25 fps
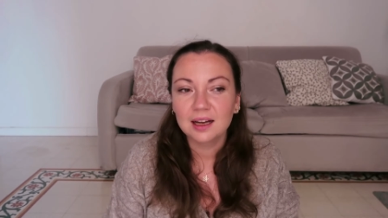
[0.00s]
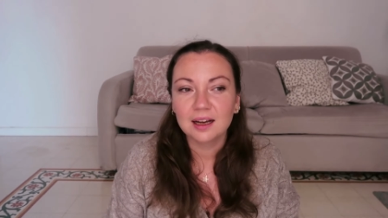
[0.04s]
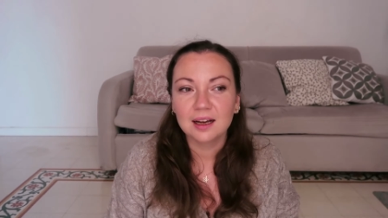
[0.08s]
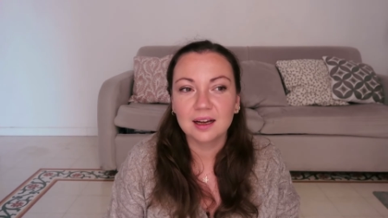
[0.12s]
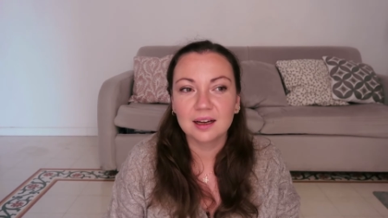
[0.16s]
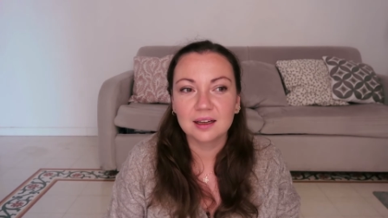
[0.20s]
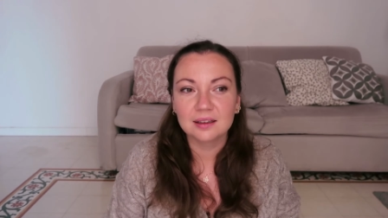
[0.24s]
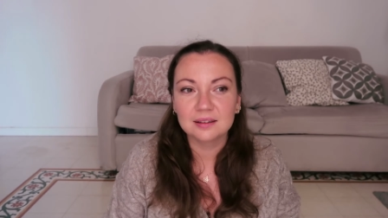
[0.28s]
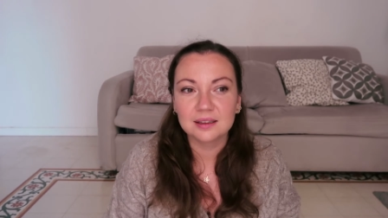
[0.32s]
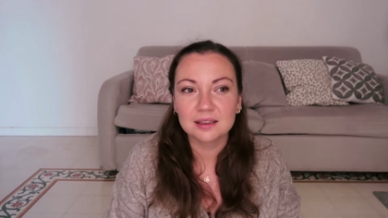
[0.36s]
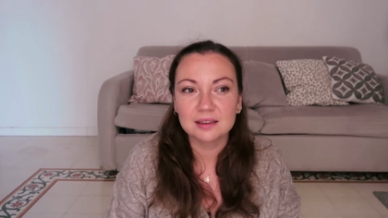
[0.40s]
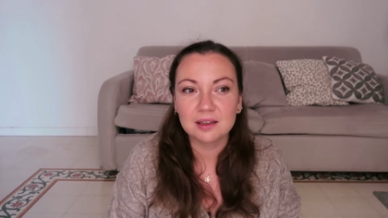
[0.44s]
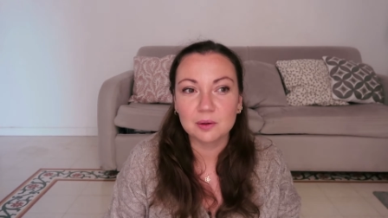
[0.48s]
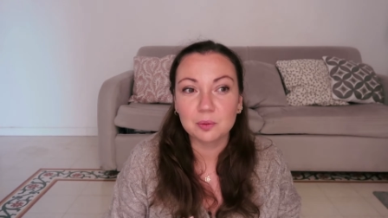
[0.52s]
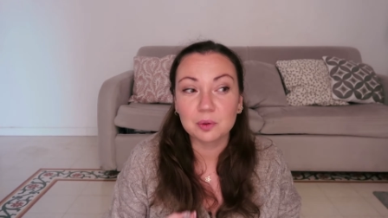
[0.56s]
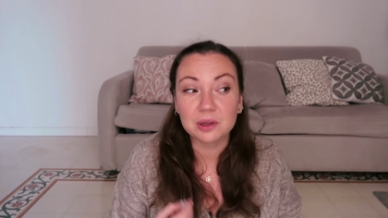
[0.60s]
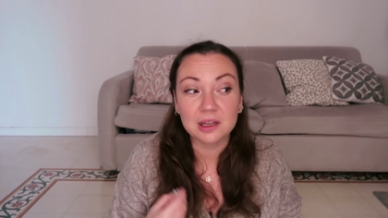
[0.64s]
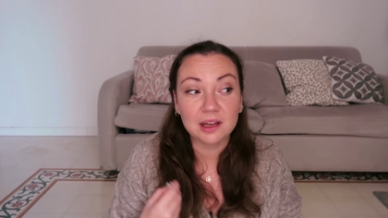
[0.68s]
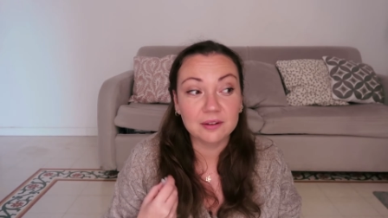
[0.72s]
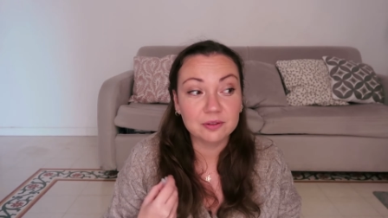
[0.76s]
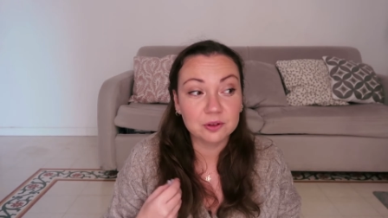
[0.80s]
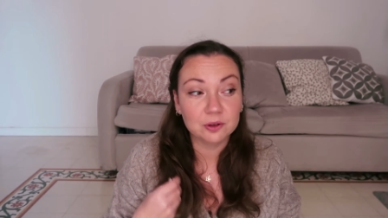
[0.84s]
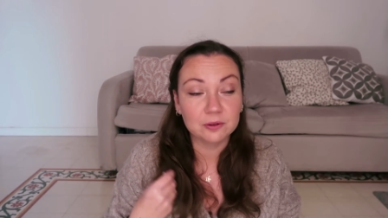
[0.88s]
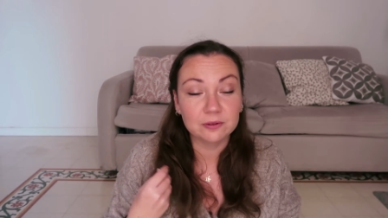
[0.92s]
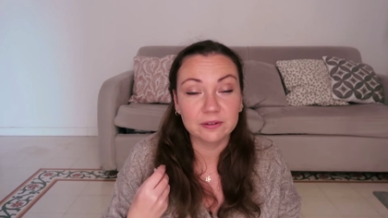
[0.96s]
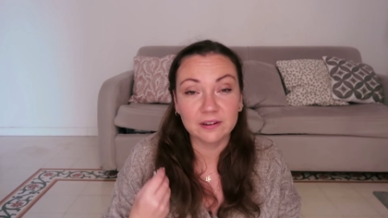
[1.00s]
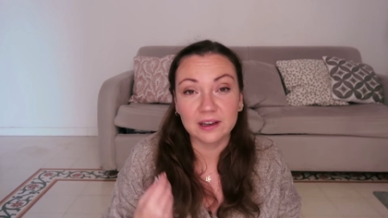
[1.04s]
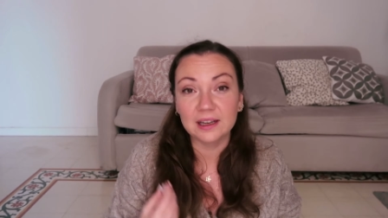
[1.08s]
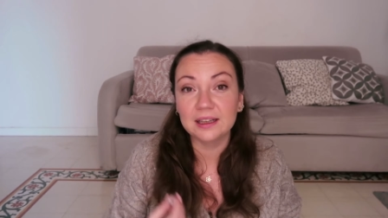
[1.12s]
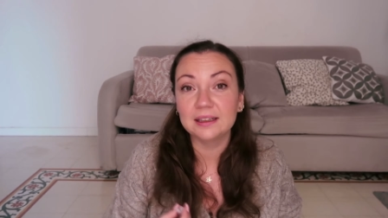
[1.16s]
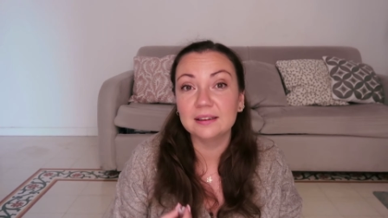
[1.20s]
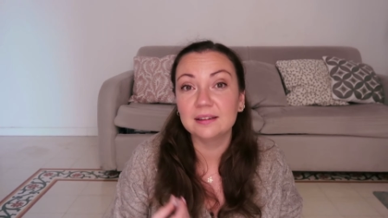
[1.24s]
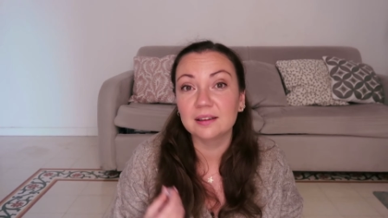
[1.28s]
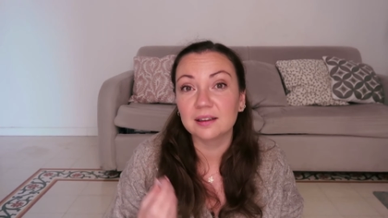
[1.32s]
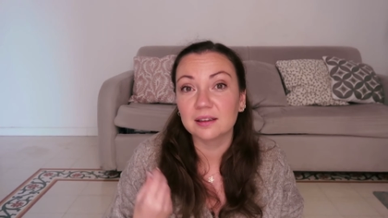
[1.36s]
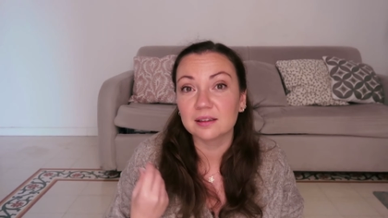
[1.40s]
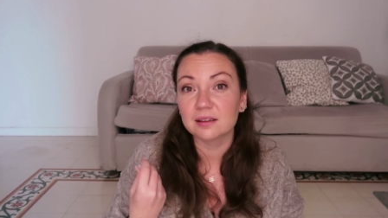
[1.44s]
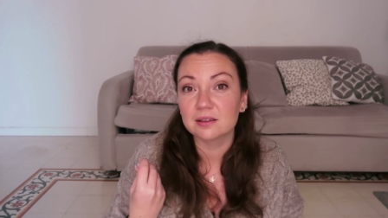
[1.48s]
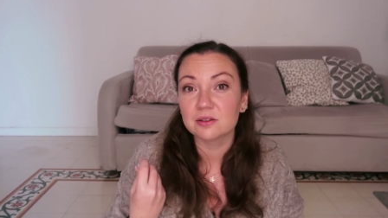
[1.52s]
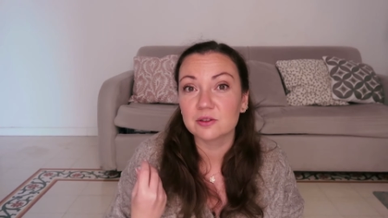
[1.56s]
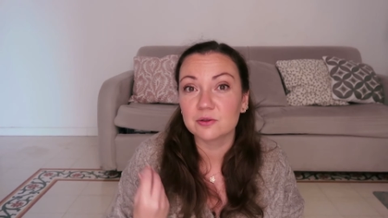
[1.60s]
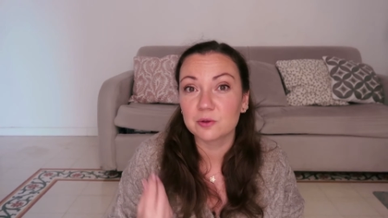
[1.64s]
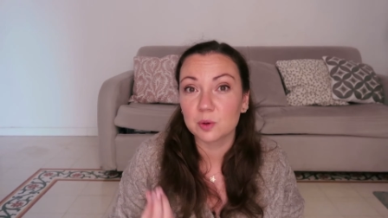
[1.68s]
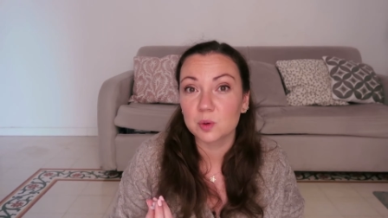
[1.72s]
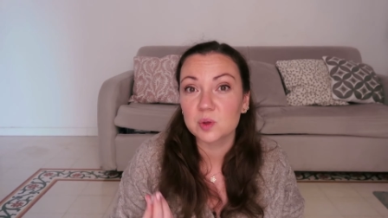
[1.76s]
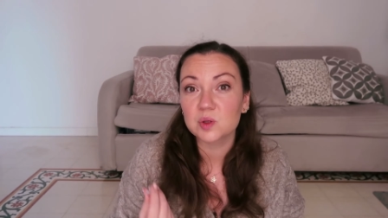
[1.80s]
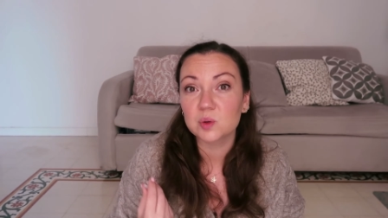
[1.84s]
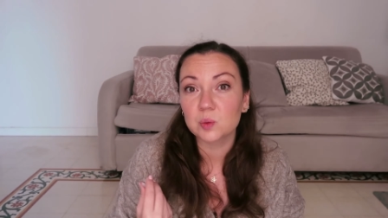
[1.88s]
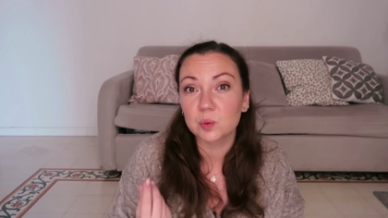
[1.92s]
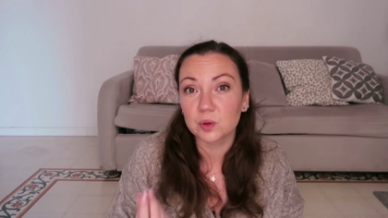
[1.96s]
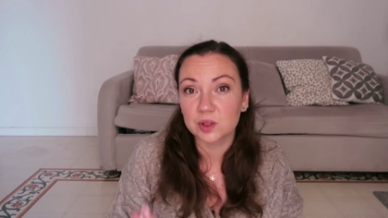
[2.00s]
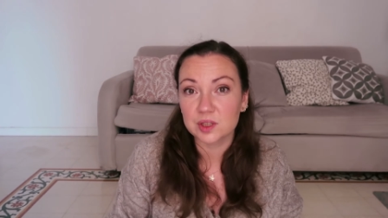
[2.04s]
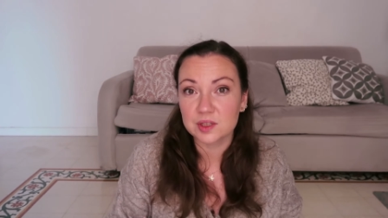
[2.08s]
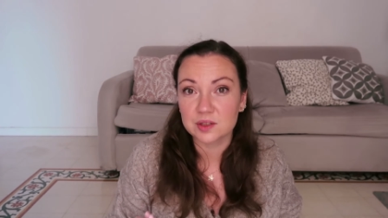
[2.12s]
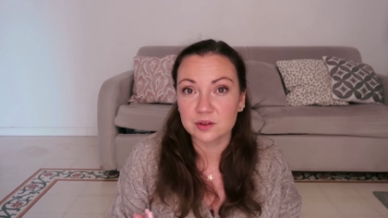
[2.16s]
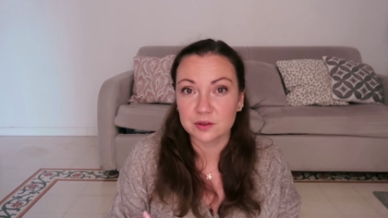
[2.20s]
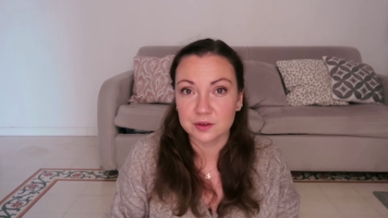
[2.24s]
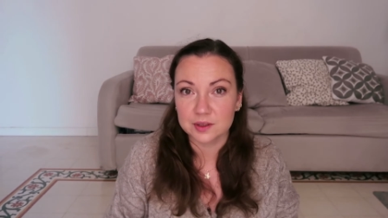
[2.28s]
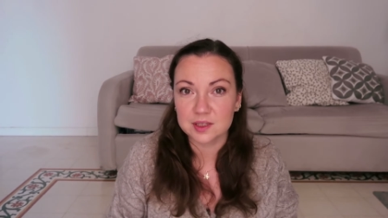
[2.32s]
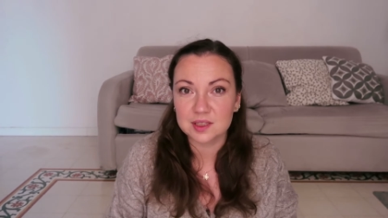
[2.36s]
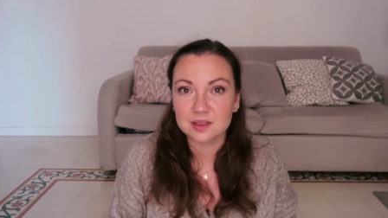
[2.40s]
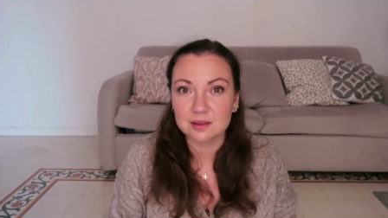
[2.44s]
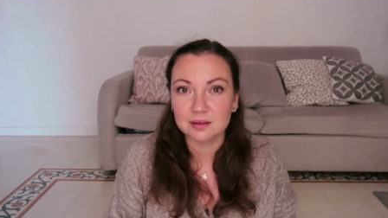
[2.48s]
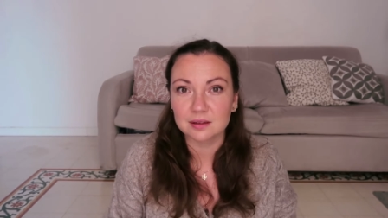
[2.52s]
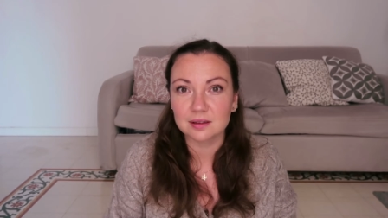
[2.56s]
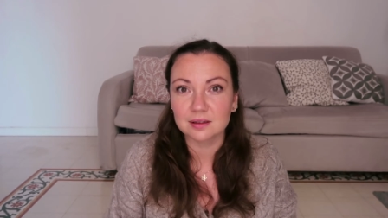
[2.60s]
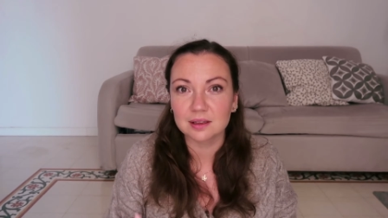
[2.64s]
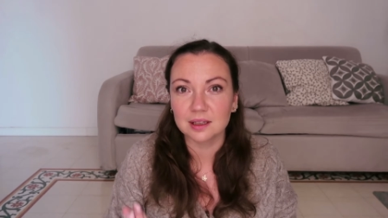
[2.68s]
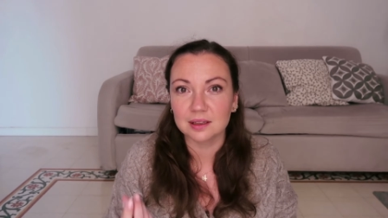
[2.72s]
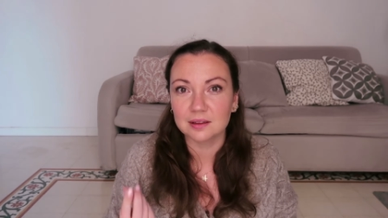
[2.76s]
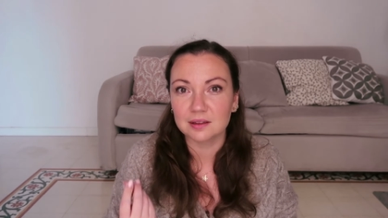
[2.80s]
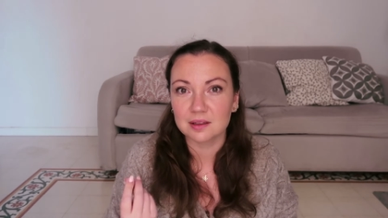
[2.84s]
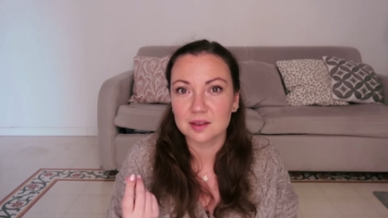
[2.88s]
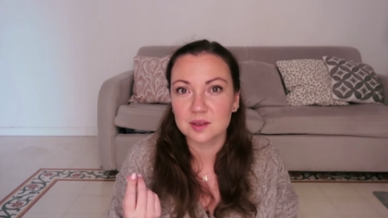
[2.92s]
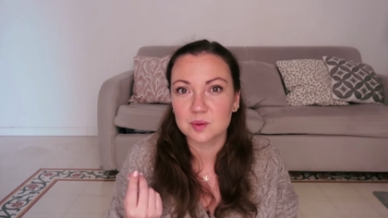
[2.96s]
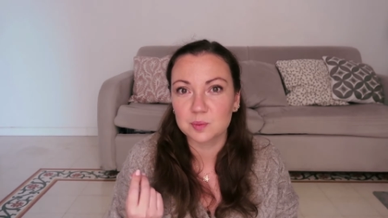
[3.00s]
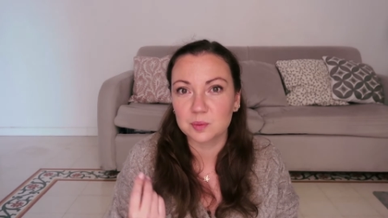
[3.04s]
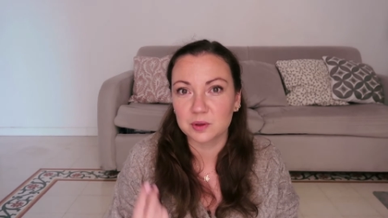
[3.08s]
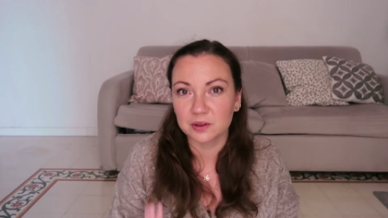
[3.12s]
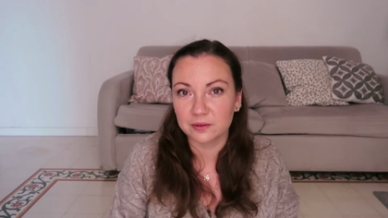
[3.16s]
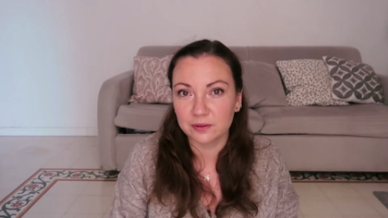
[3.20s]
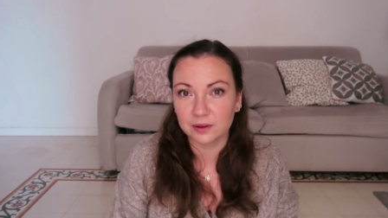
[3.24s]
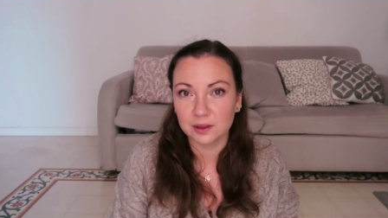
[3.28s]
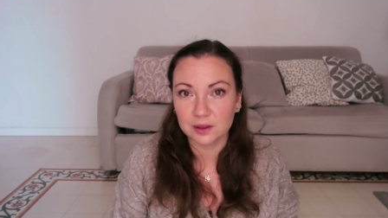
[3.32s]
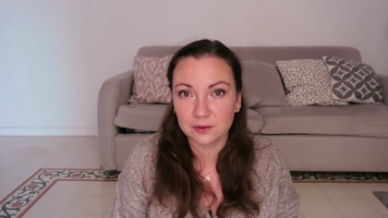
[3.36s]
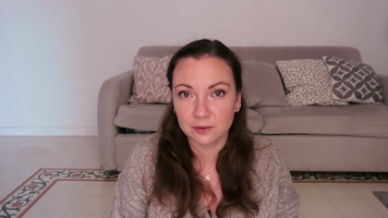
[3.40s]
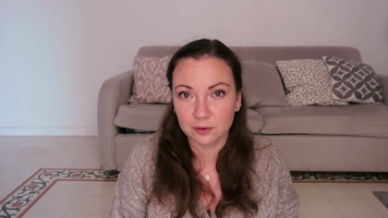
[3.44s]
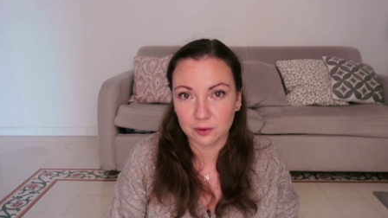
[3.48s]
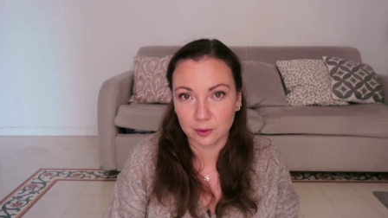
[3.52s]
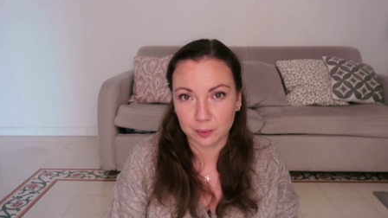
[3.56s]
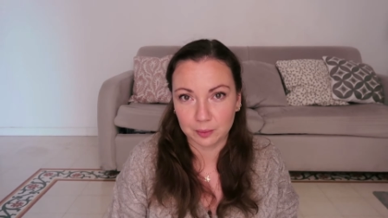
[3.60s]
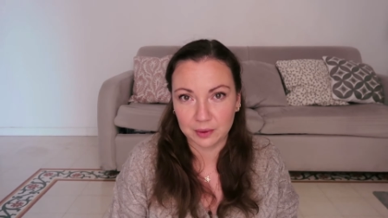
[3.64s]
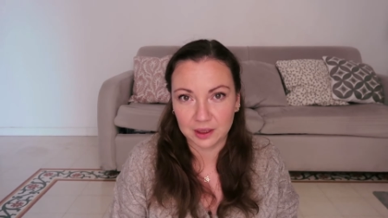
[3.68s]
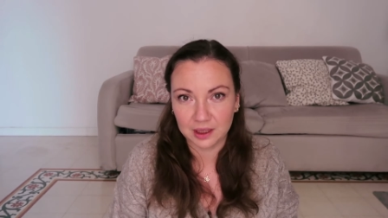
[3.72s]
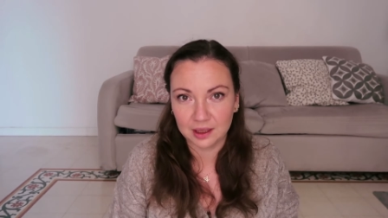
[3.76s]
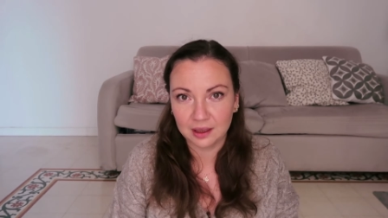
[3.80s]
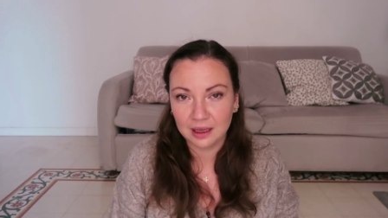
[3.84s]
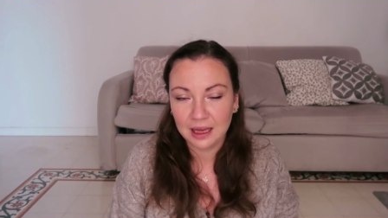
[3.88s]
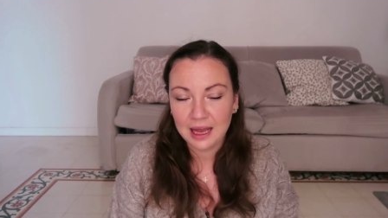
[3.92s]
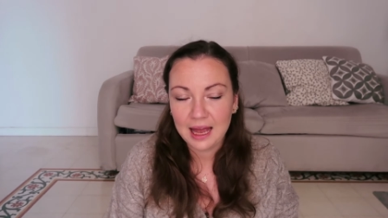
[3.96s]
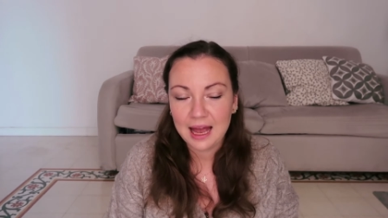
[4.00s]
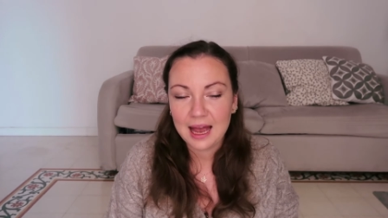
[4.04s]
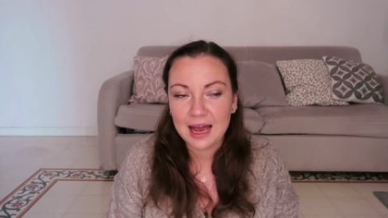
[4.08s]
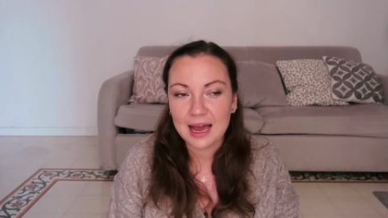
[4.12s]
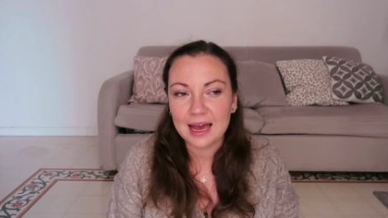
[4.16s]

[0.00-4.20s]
that I would love to find a rose quartz crystal that is perfect for me.